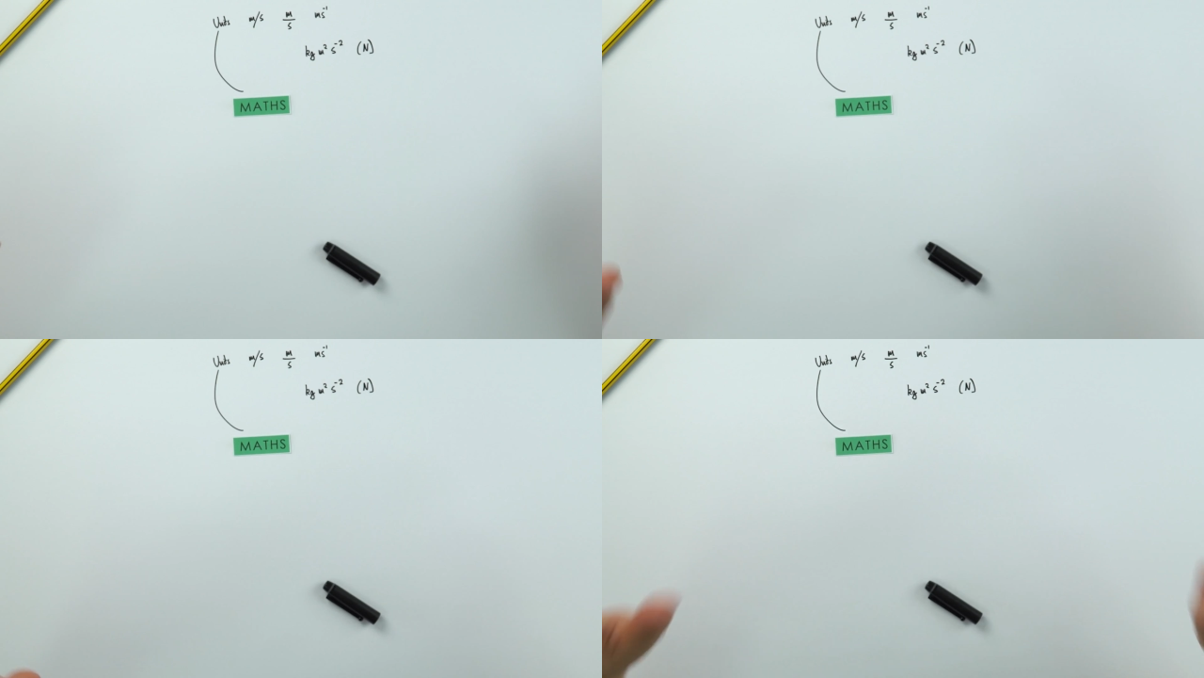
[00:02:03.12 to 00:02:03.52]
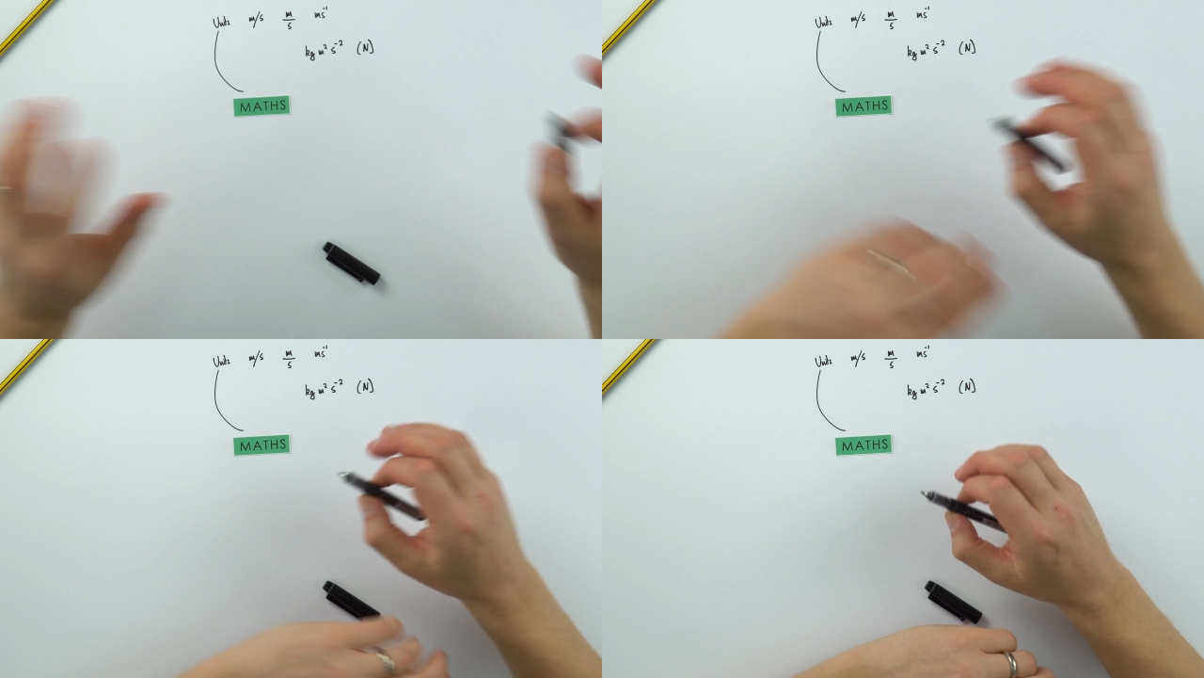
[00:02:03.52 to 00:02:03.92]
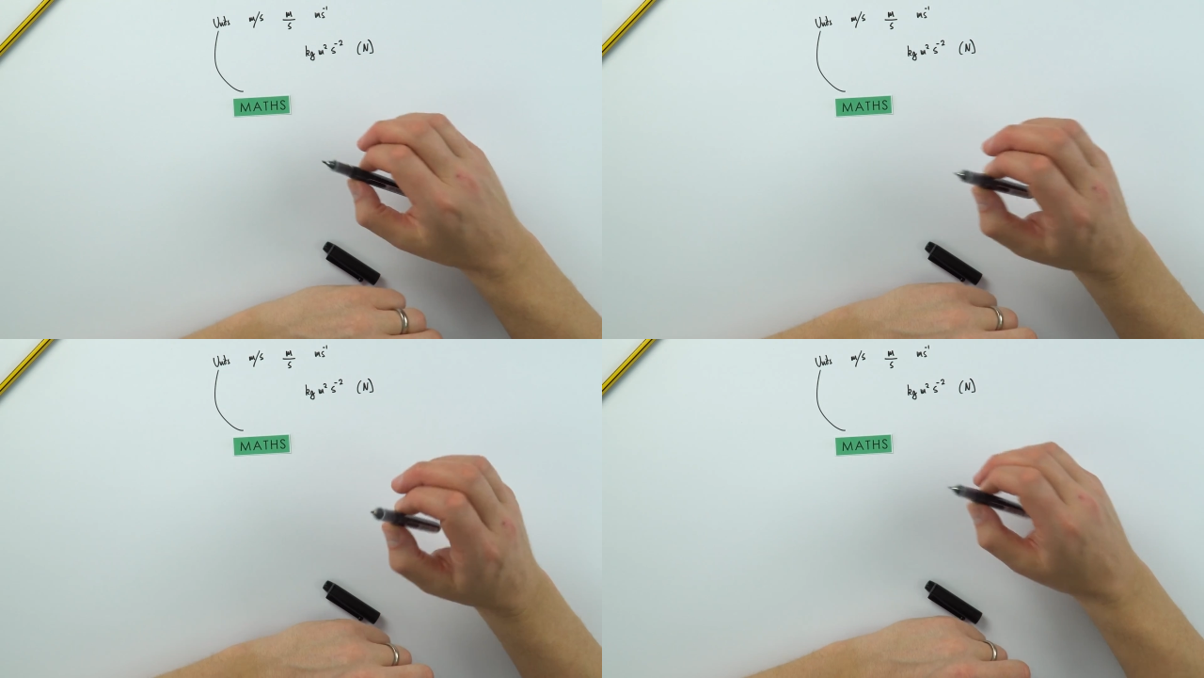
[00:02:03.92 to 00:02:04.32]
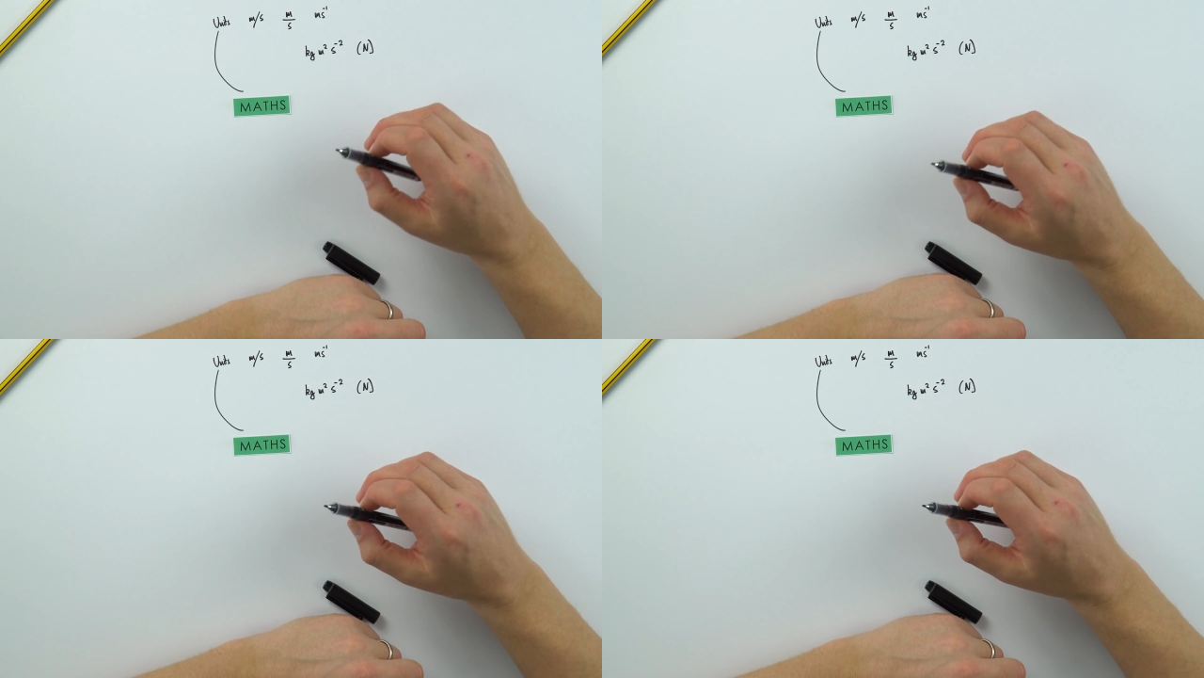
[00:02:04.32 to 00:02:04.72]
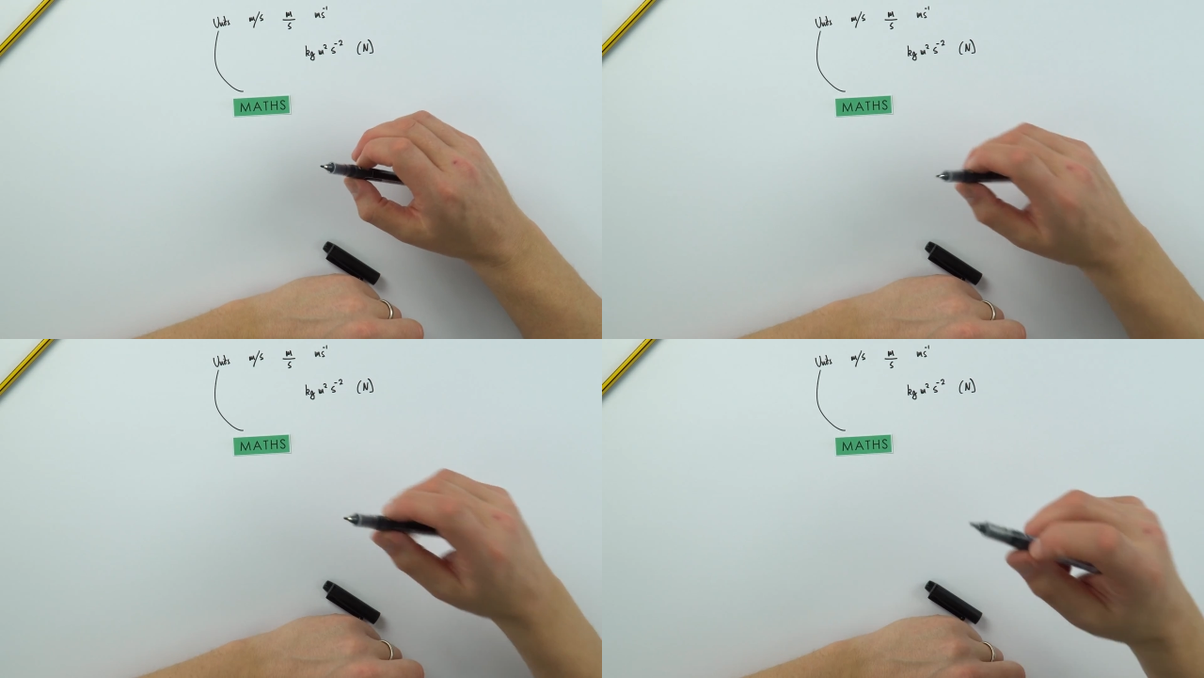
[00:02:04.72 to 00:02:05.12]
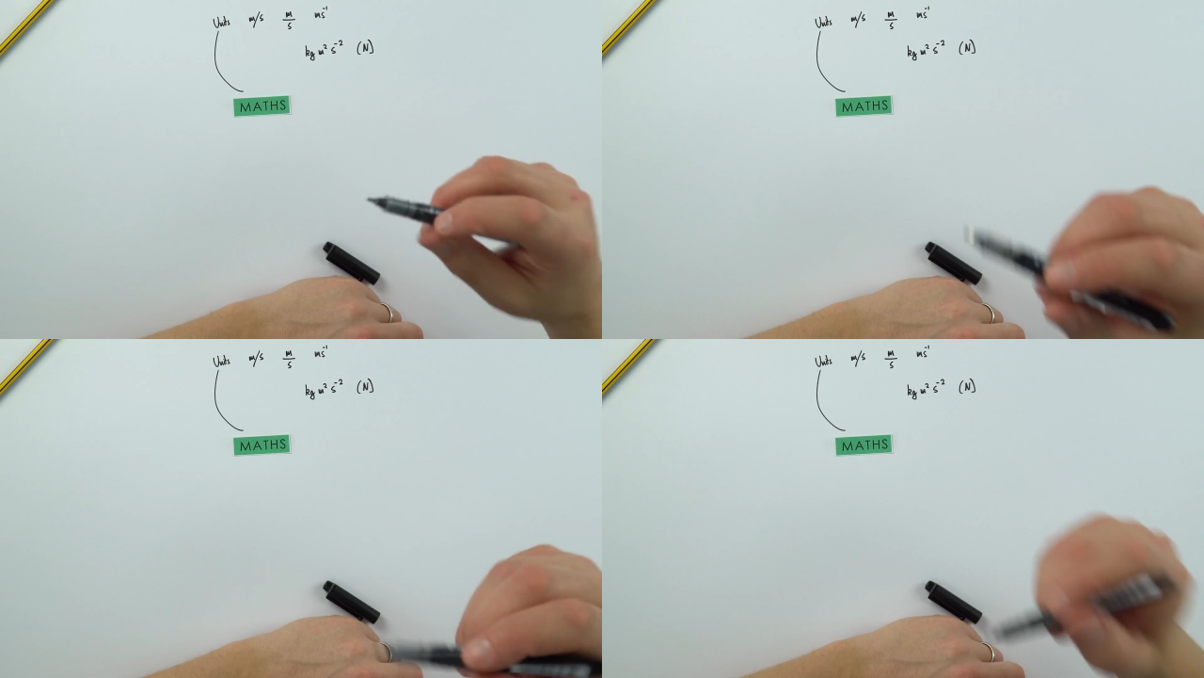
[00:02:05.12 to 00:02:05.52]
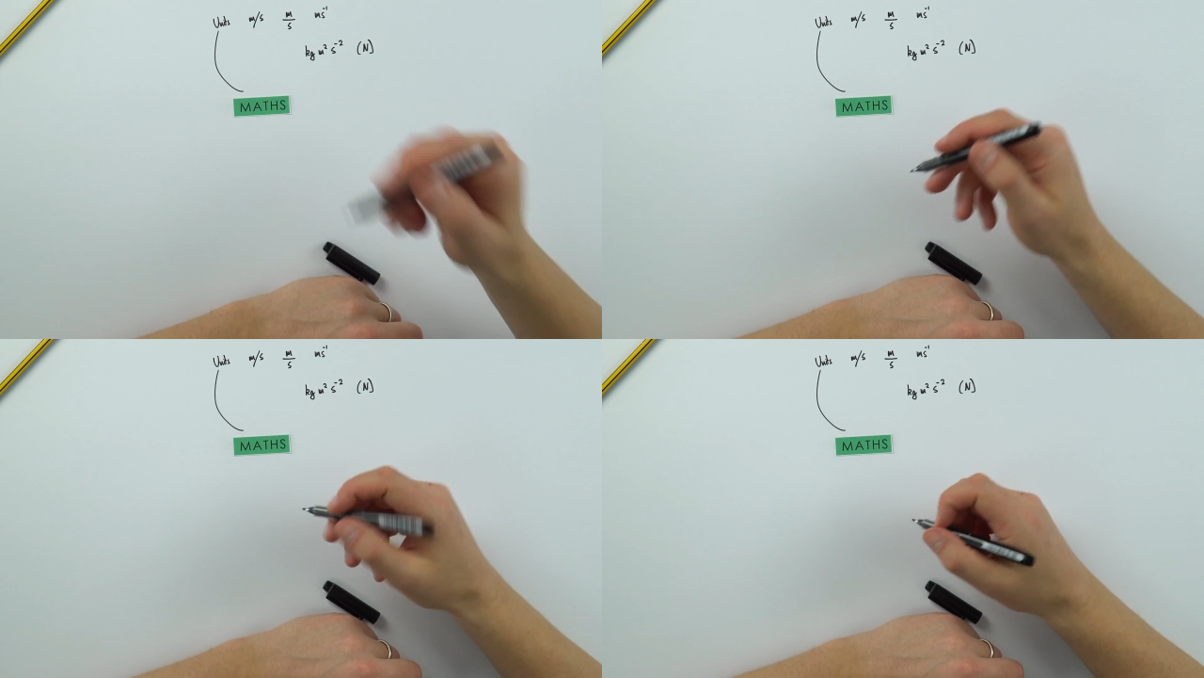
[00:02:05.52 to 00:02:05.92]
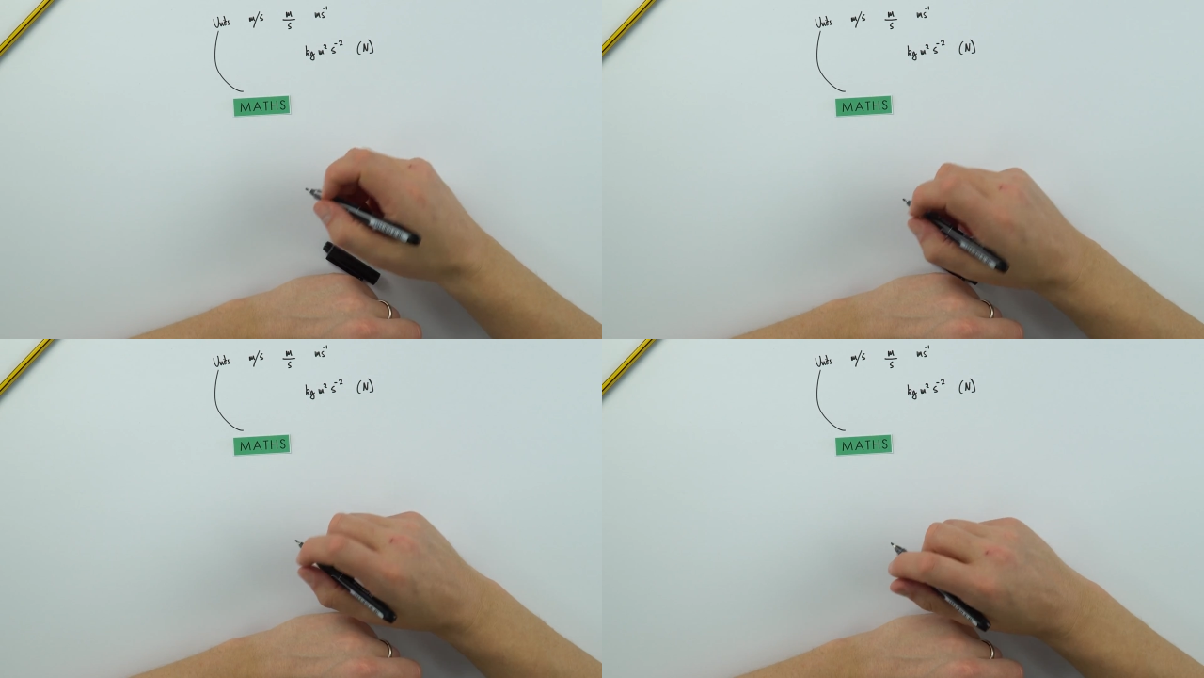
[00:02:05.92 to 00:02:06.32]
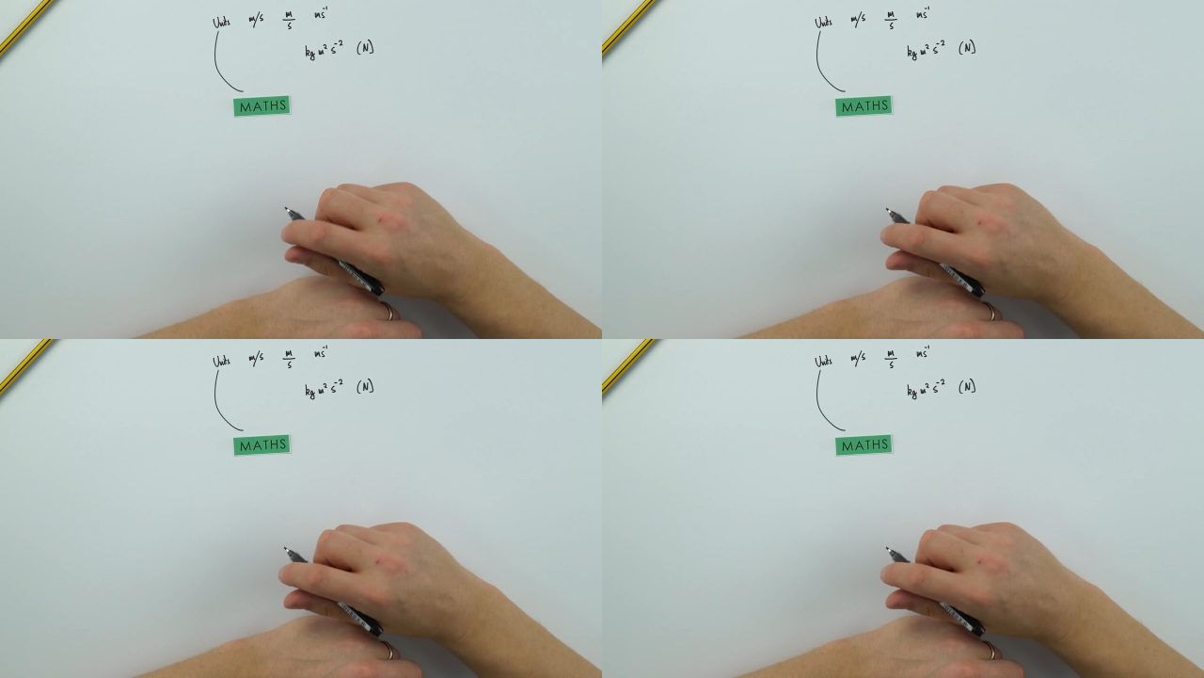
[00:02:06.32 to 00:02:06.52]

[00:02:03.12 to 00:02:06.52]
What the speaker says: Nobody's mouth can be seen.